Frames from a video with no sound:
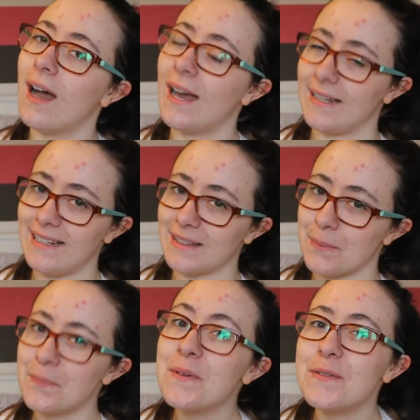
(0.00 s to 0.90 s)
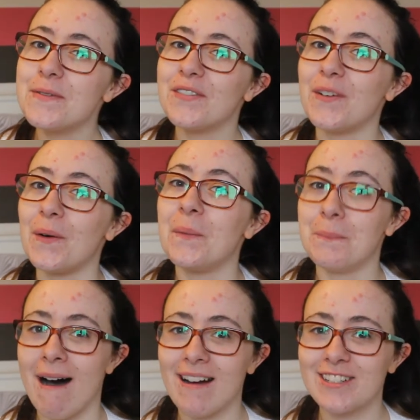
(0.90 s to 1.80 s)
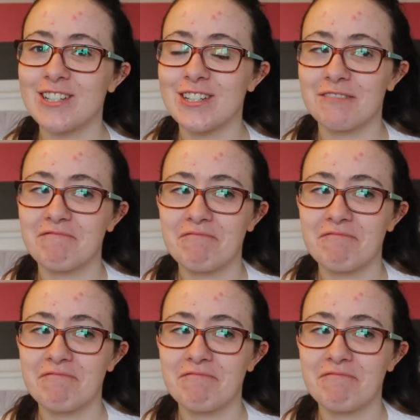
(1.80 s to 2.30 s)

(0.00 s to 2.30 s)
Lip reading: I need them for March,